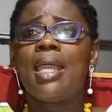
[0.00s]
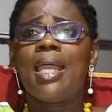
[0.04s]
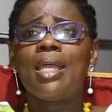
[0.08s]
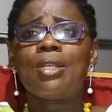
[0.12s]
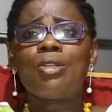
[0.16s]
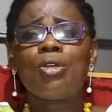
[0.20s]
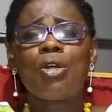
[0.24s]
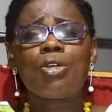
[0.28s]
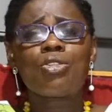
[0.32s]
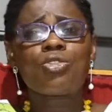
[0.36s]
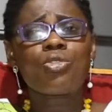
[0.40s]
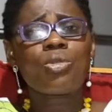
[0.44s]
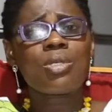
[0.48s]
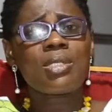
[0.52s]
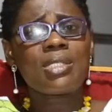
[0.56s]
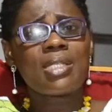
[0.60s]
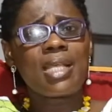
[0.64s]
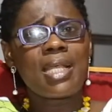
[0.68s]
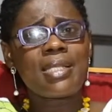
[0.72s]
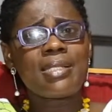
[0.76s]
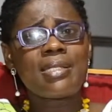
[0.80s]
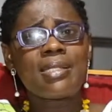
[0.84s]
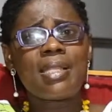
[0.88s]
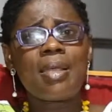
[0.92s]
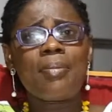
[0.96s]
It also
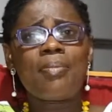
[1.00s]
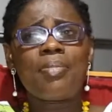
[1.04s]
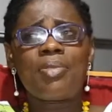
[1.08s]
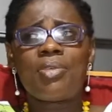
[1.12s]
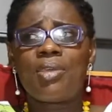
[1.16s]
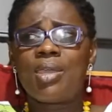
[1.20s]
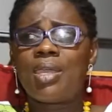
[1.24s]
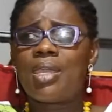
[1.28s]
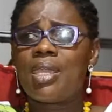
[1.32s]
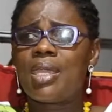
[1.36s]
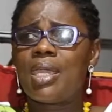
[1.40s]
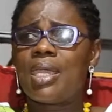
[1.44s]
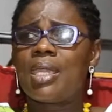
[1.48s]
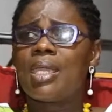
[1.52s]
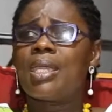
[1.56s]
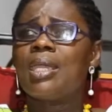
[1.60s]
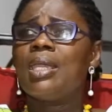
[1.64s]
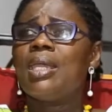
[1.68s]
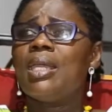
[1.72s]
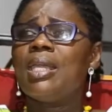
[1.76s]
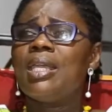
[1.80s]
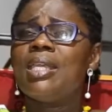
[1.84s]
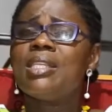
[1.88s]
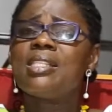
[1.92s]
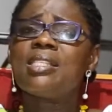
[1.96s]
sets them thinking,
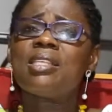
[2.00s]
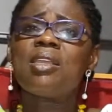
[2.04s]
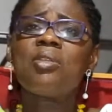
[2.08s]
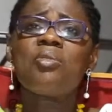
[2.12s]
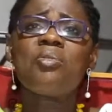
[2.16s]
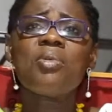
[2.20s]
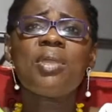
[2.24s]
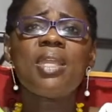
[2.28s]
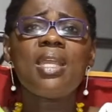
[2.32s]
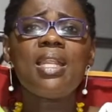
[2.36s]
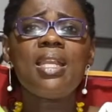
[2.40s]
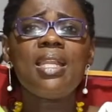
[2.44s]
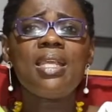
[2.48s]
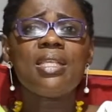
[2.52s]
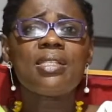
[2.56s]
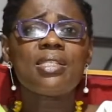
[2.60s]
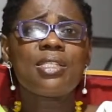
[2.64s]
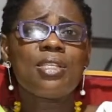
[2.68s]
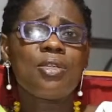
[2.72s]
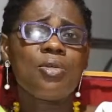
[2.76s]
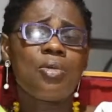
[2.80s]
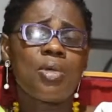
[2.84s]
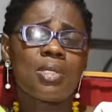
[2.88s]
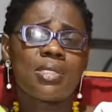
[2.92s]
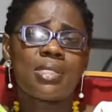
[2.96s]
is he really
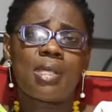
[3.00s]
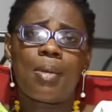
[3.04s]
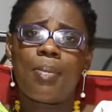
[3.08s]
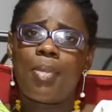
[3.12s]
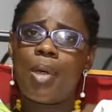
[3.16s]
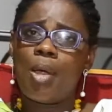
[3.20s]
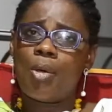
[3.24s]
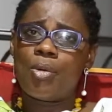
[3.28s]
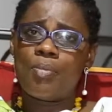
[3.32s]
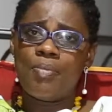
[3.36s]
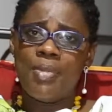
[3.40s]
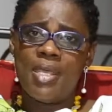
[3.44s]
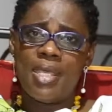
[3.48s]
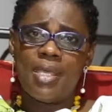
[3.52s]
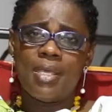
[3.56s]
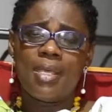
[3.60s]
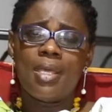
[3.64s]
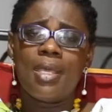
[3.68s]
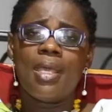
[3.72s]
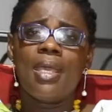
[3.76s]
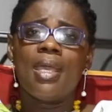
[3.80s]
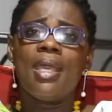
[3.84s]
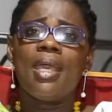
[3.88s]
serious about me?